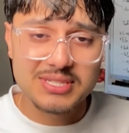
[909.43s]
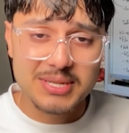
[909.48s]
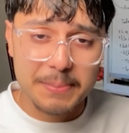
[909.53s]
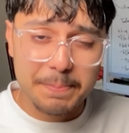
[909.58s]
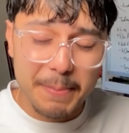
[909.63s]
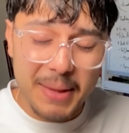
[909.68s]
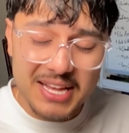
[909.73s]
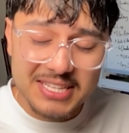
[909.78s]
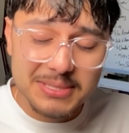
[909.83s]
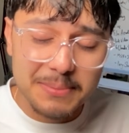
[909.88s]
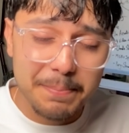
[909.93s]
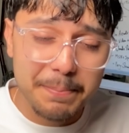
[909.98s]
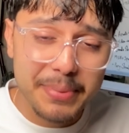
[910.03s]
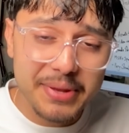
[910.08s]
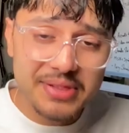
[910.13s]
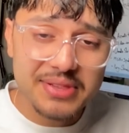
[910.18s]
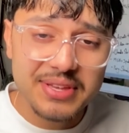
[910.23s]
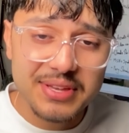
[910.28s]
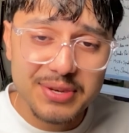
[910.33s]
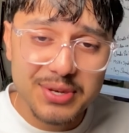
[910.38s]
as a
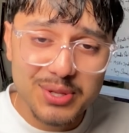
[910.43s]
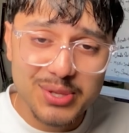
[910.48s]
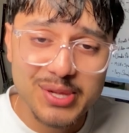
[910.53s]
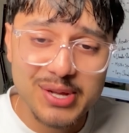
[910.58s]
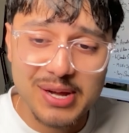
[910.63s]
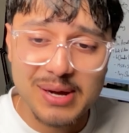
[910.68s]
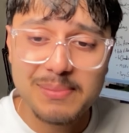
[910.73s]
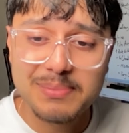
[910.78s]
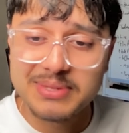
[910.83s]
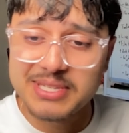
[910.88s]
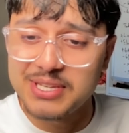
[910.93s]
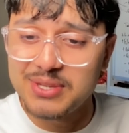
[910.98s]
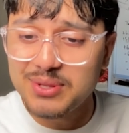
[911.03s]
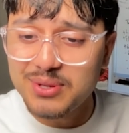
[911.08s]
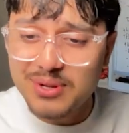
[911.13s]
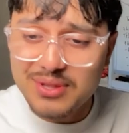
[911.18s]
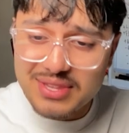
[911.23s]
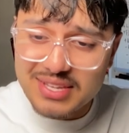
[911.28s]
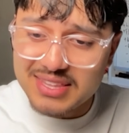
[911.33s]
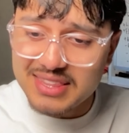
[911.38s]
billion-dollar company. You
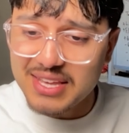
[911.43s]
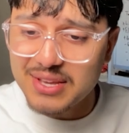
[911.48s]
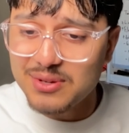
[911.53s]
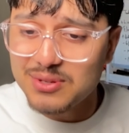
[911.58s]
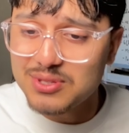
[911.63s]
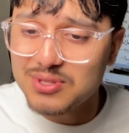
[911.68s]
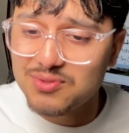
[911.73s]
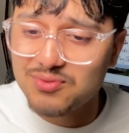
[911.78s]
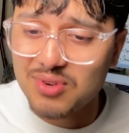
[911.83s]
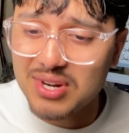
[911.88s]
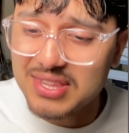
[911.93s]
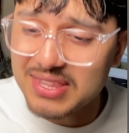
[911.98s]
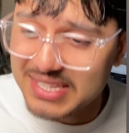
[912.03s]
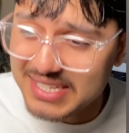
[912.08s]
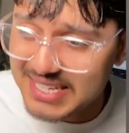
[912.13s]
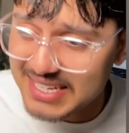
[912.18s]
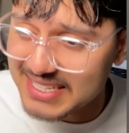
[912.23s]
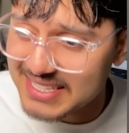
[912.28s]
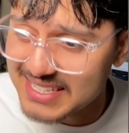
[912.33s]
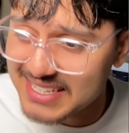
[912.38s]
don't think they could just run the
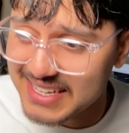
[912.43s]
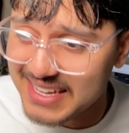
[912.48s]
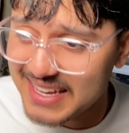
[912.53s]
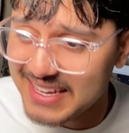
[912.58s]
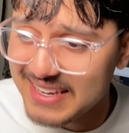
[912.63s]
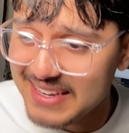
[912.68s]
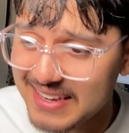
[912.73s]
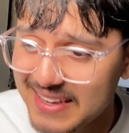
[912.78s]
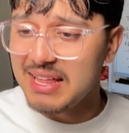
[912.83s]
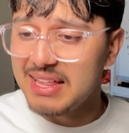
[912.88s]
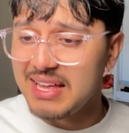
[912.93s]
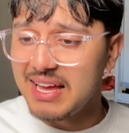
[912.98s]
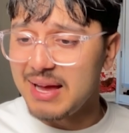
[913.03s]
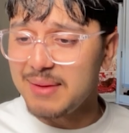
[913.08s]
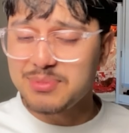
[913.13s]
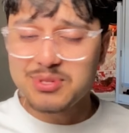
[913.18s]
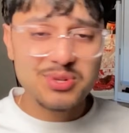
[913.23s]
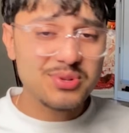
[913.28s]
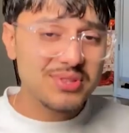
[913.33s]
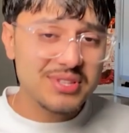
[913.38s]
test again? I'm
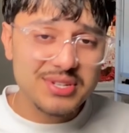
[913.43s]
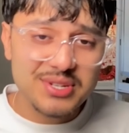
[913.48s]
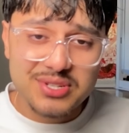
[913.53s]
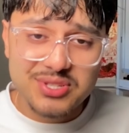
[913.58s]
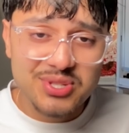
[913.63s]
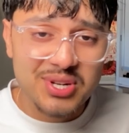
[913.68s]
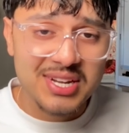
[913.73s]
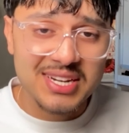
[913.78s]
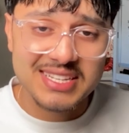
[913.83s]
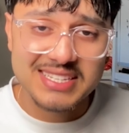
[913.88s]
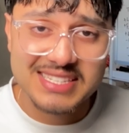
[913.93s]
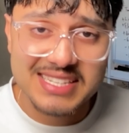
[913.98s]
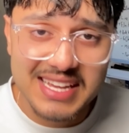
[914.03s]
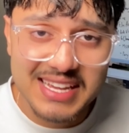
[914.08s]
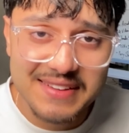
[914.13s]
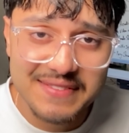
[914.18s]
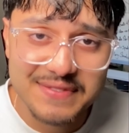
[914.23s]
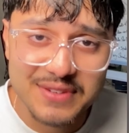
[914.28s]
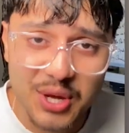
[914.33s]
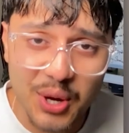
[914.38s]
sure they're not trying to
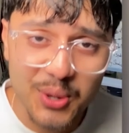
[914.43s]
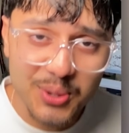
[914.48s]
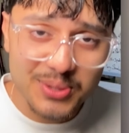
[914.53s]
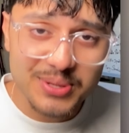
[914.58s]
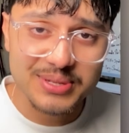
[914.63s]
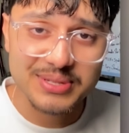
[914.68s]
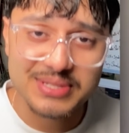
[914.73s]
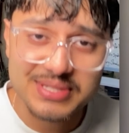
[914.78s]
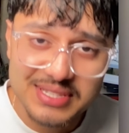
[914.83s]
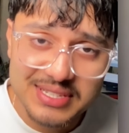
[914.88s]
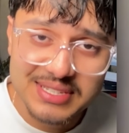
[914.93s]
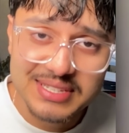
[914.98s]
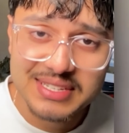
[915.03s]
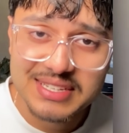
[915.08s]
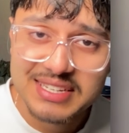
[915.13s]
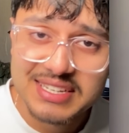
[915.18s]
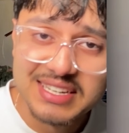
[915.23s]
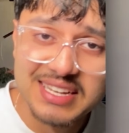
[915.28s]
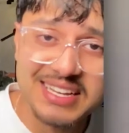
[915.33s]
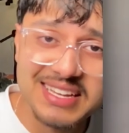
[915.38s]
save tokens
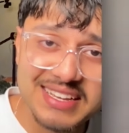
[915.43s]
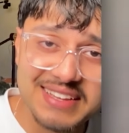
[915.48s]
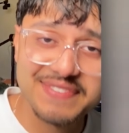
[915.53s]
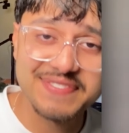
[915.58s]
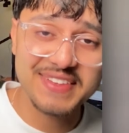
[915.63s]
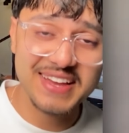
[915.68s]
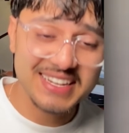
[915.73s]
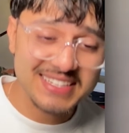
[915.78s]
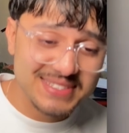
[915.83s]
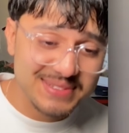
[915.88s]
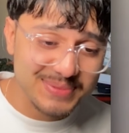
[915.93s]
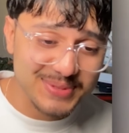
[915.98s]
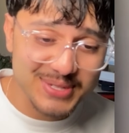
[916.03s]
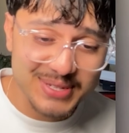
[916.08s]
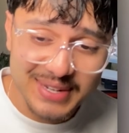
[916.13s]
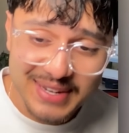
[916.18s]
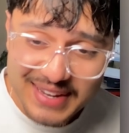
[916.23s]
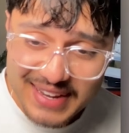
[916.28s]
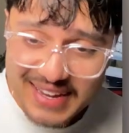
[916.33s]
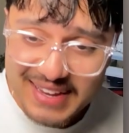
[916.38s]
if that's
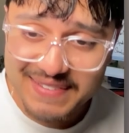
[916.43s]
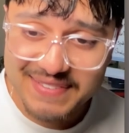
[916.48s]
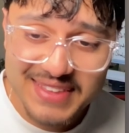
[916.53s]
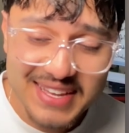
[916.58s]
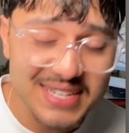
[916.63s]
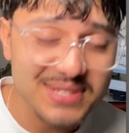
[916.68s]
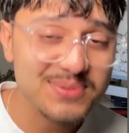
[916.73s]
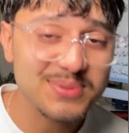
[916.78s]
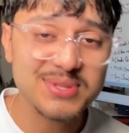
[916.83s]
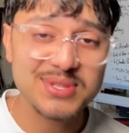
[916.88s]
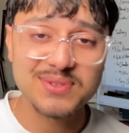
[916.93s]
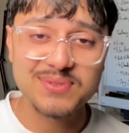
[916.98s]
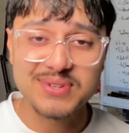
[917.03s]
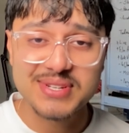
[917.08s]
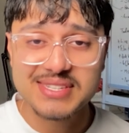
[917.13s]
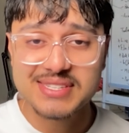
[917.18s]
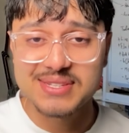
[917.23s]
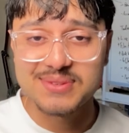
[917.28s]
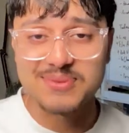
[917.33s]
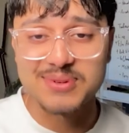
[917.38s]
what the
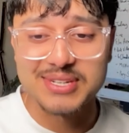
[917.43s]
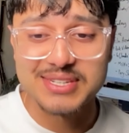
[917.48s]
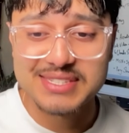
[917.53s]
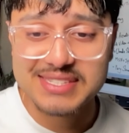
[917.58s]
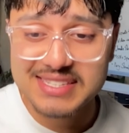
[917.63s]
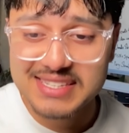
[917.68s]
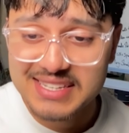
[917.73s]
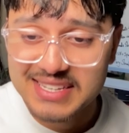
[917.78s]
reason was.